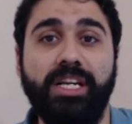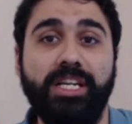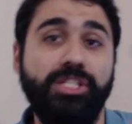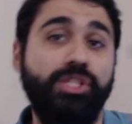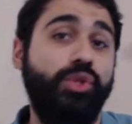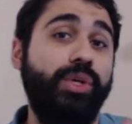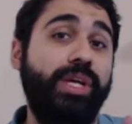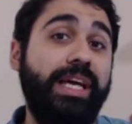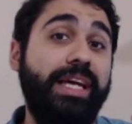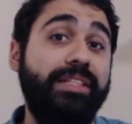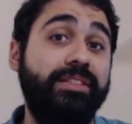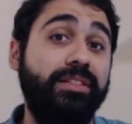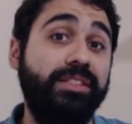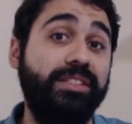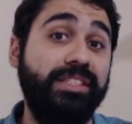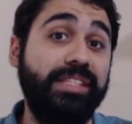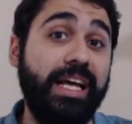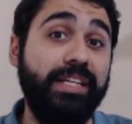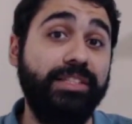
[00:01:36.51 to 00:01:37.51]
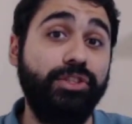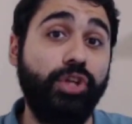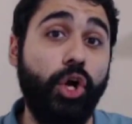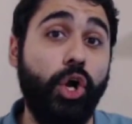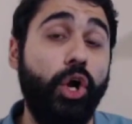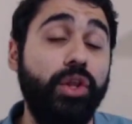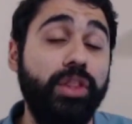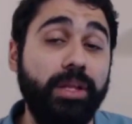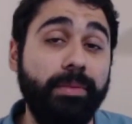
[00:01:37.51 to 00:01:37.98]
so you can understand
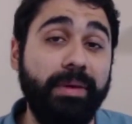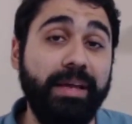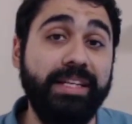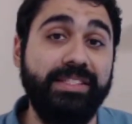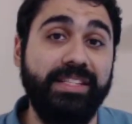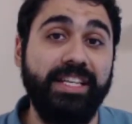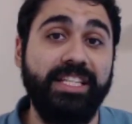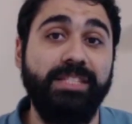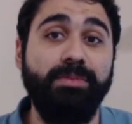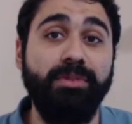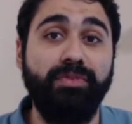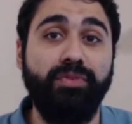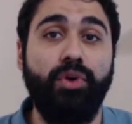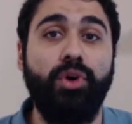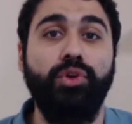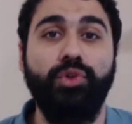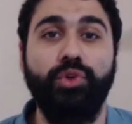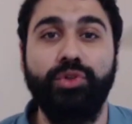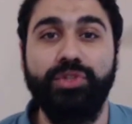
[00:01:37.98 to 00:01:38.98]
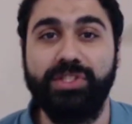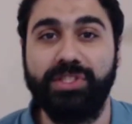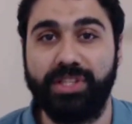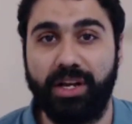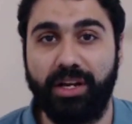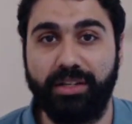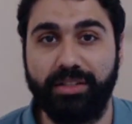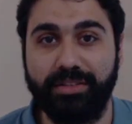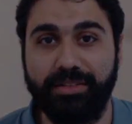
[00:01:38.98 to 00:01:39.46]
all the basics before you
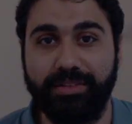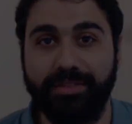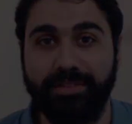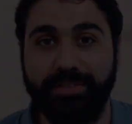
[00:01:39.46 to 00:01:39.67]
start.